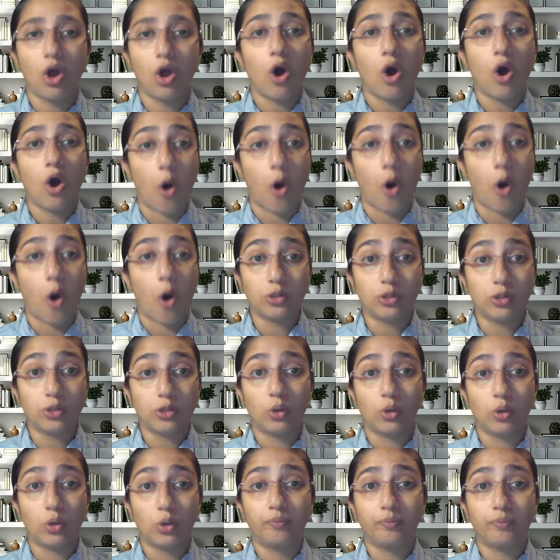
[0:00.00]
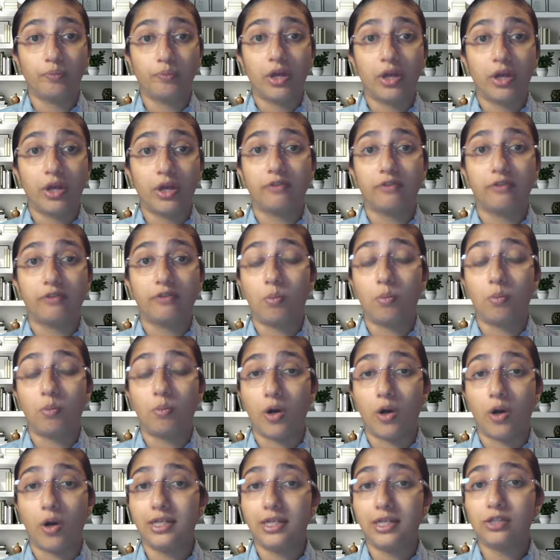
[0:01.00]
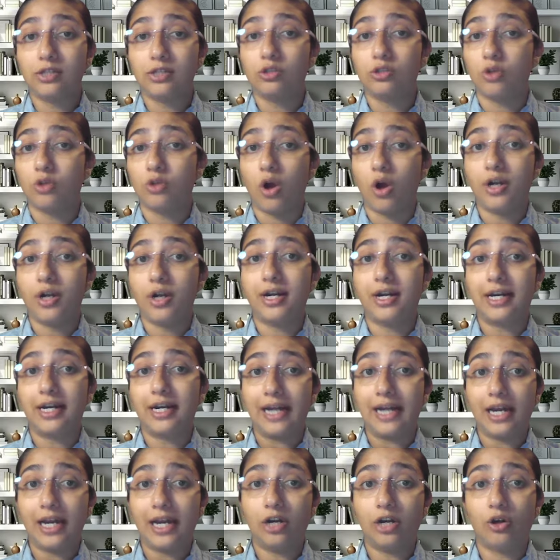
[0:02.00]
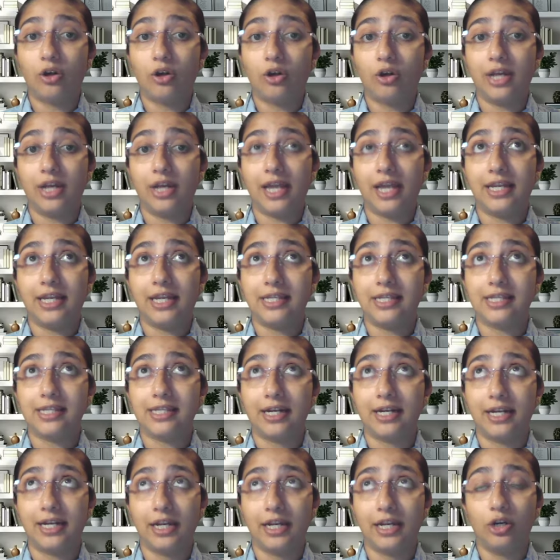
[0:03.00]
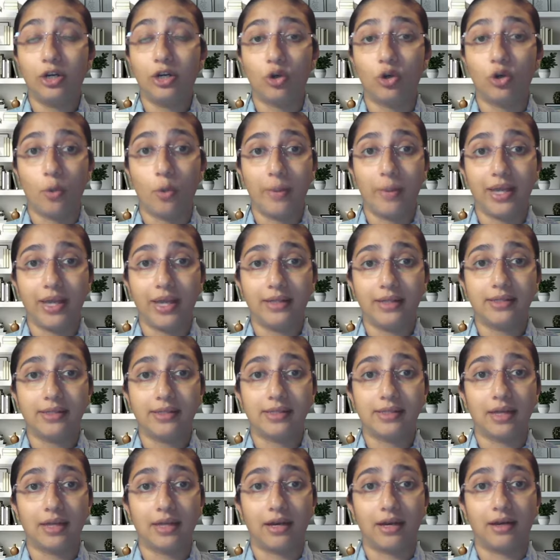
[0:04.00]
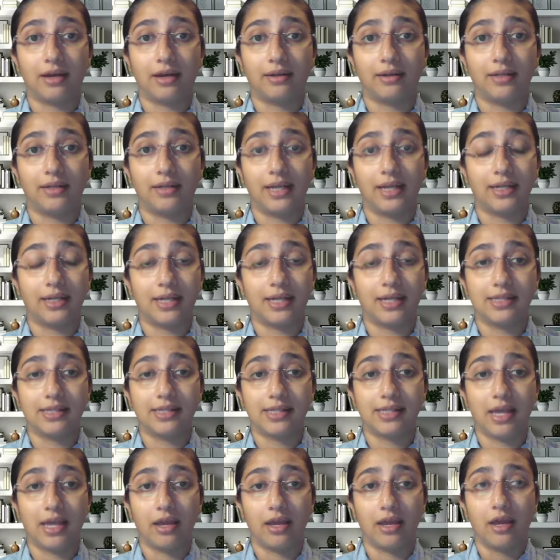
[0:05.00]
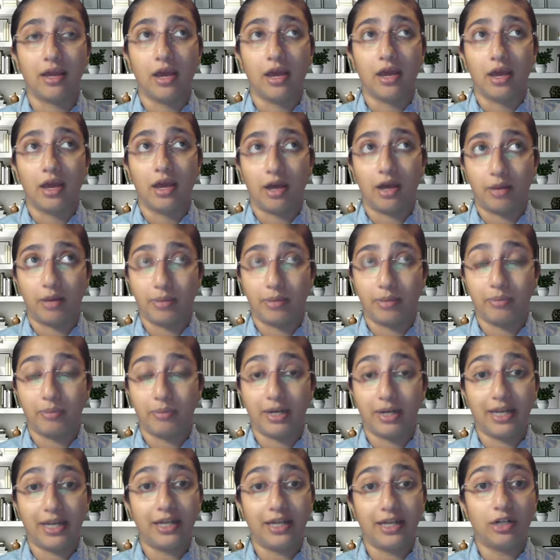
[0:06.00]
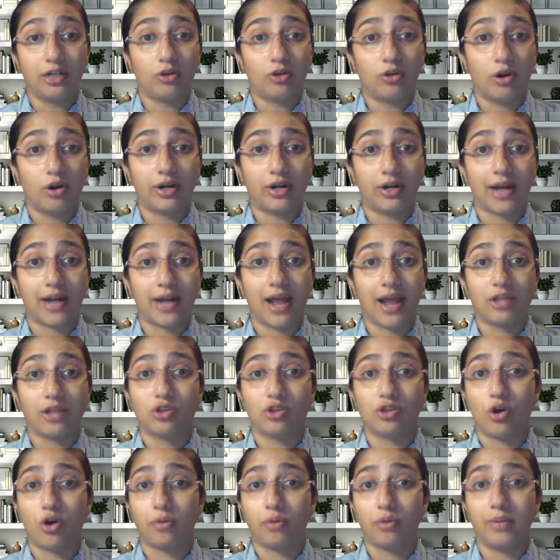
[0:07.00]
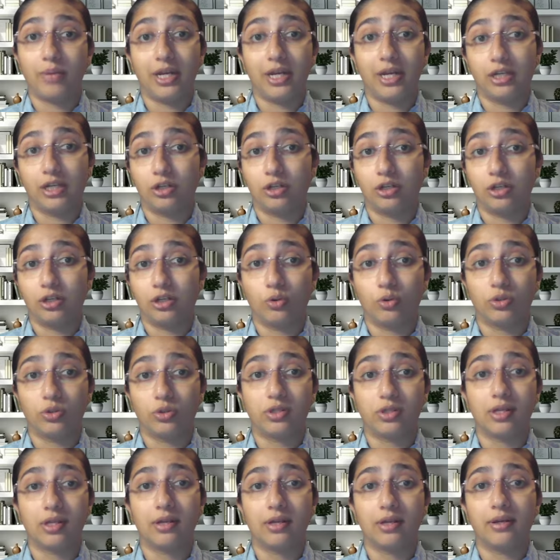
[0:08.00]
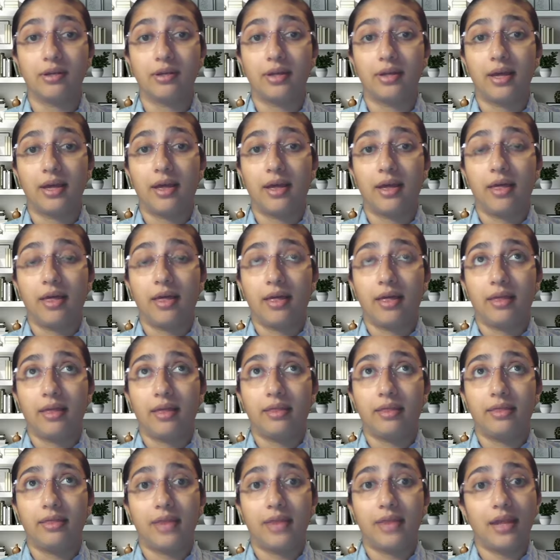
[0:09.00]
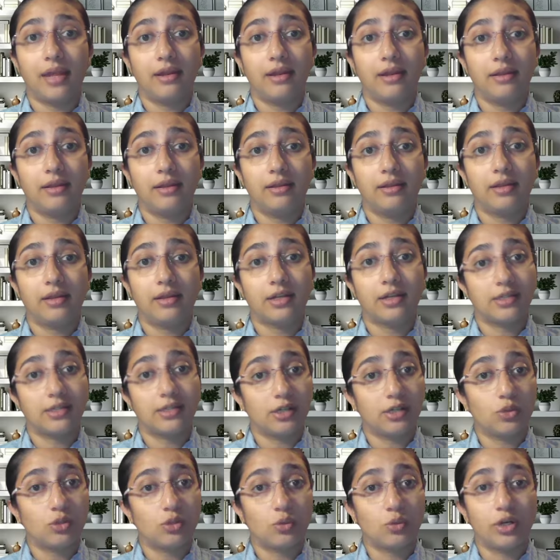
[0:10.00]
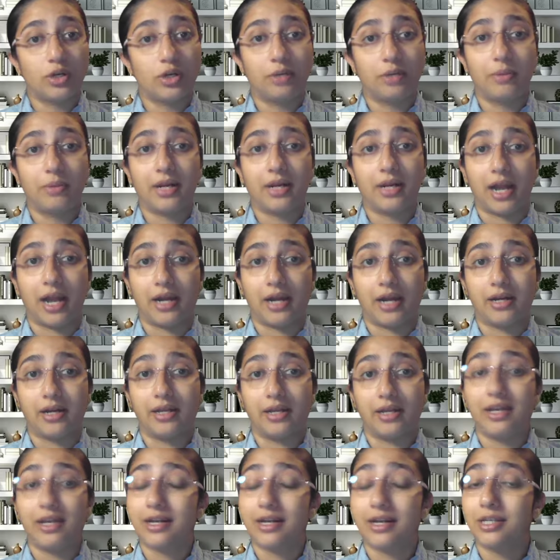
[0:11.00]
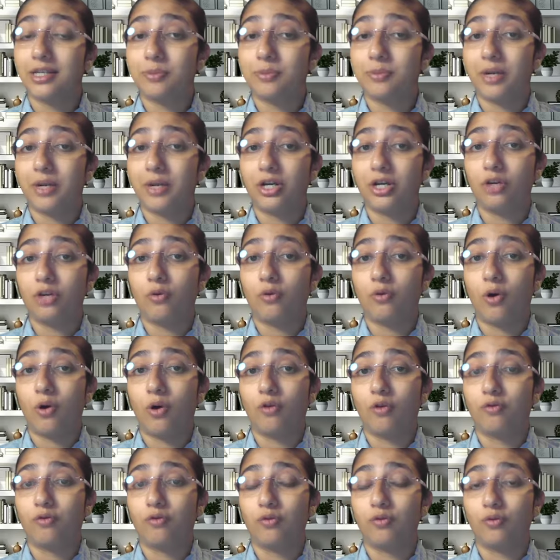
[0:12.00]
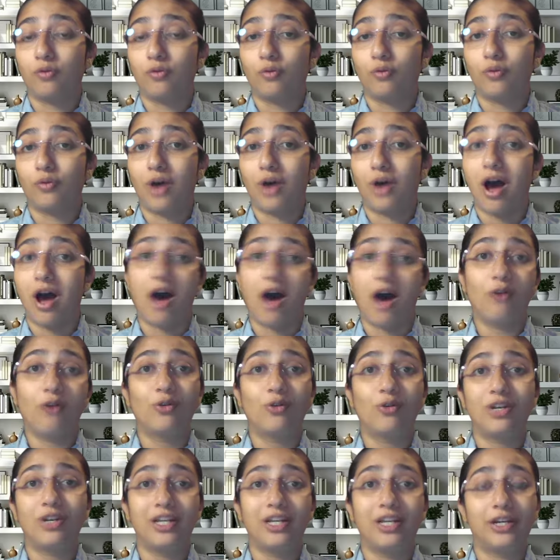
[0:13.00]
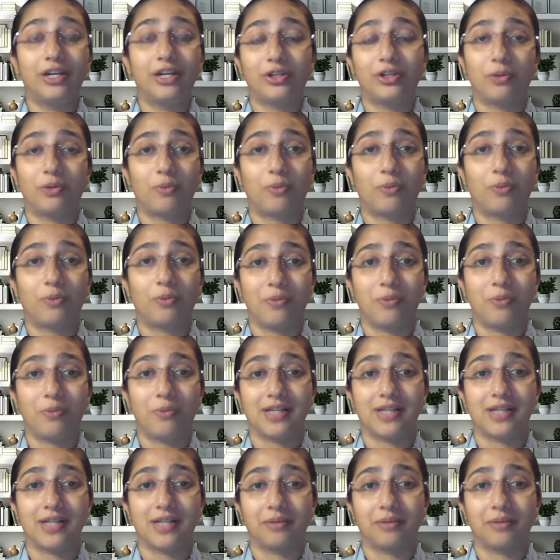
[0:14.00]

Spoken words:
Also, if the model is not trained on any certain domains, like let's say maybe legal contracts or medical notes, then the results wouldn't be right, irrespective of how clear your prompts are.